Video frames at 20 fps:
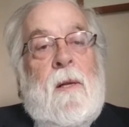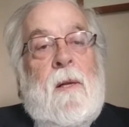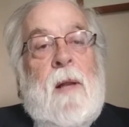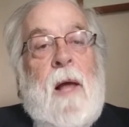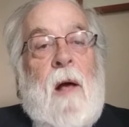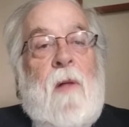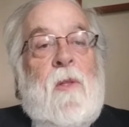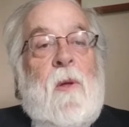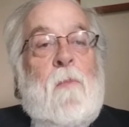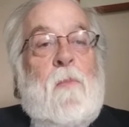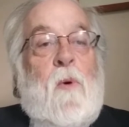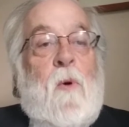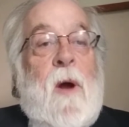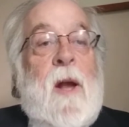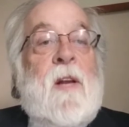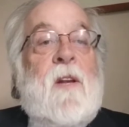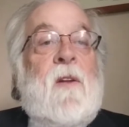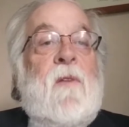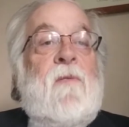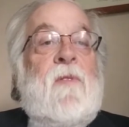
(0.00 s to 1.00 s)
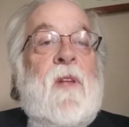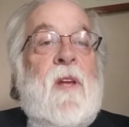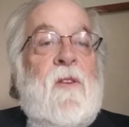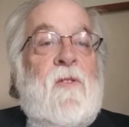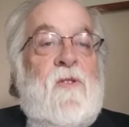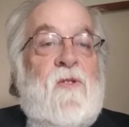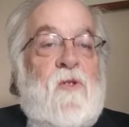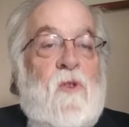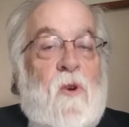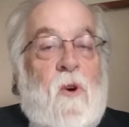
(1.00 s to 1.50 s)
Now, the point of
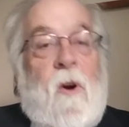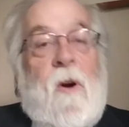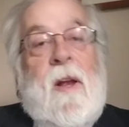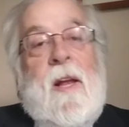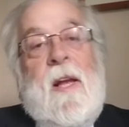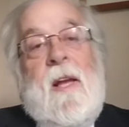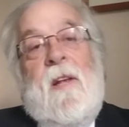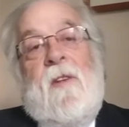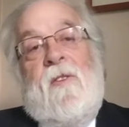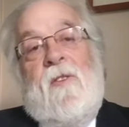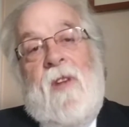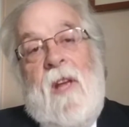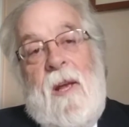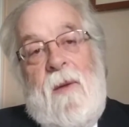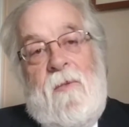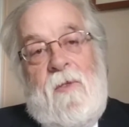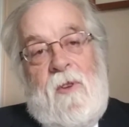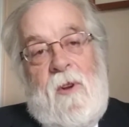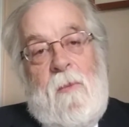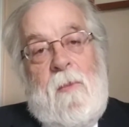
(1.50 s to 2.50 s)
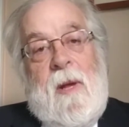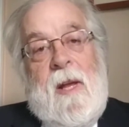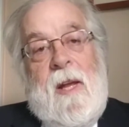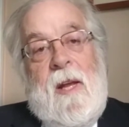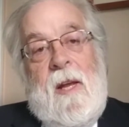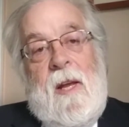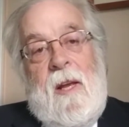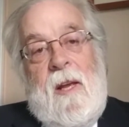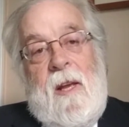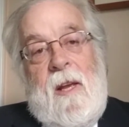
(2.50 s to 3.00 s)
this story, it seems to
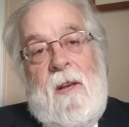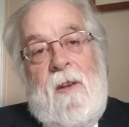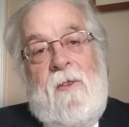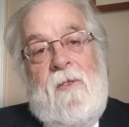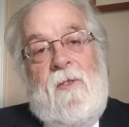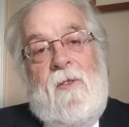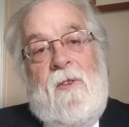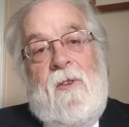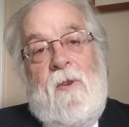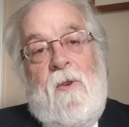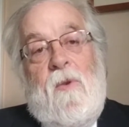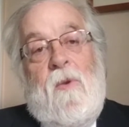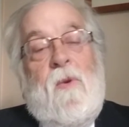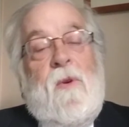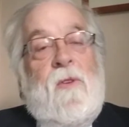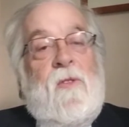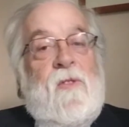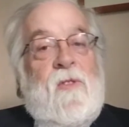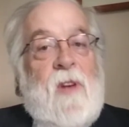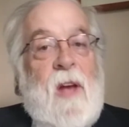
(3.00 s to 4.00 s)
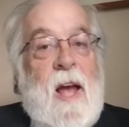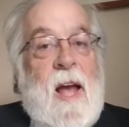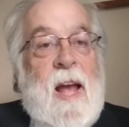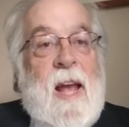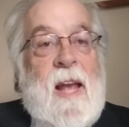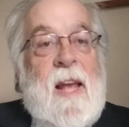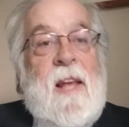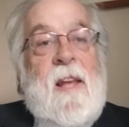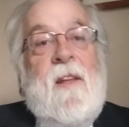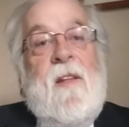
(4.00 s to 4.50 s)
me, is to
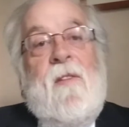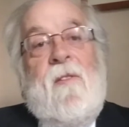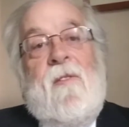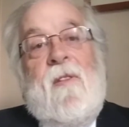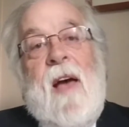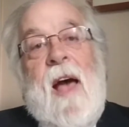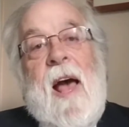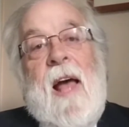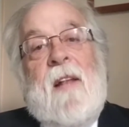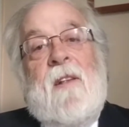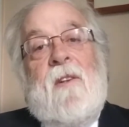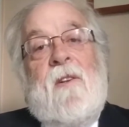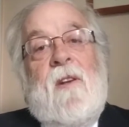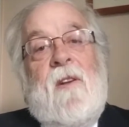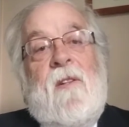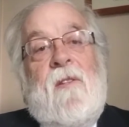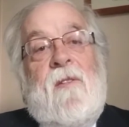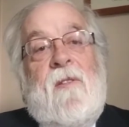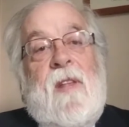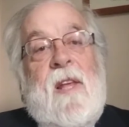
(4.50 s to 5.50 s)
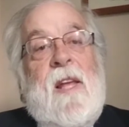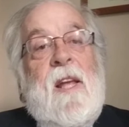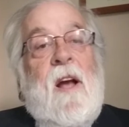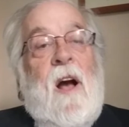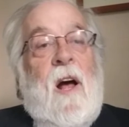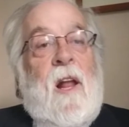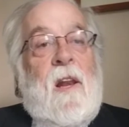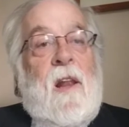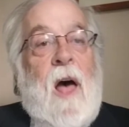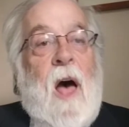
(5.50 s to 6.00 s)
say that the
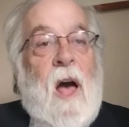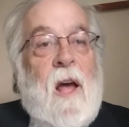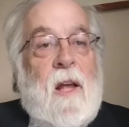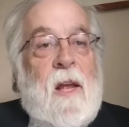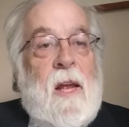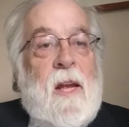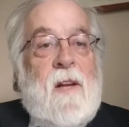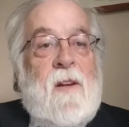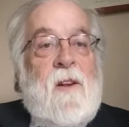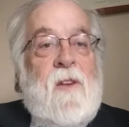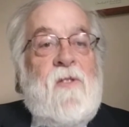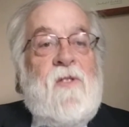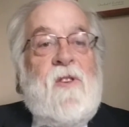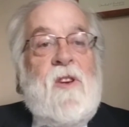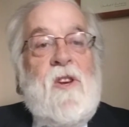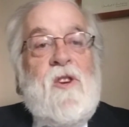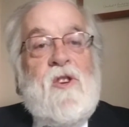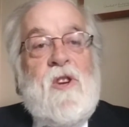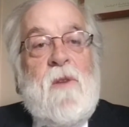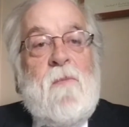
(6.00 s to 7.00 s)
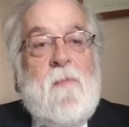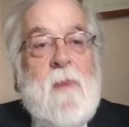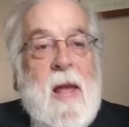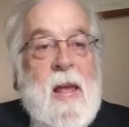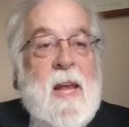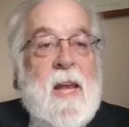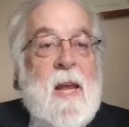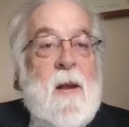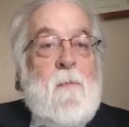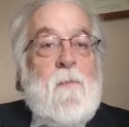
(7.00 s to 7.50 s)
halachic
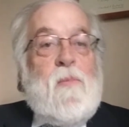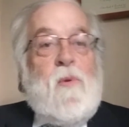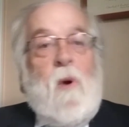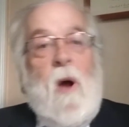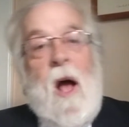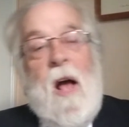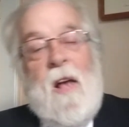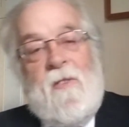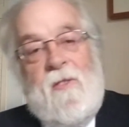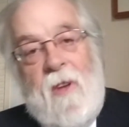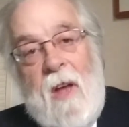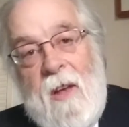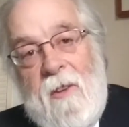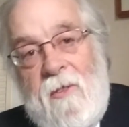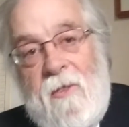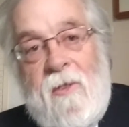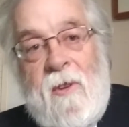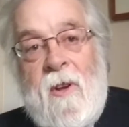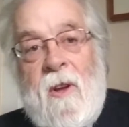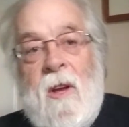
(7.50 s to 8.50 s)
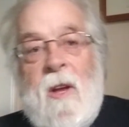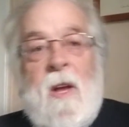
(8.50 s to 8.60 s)
decision-making process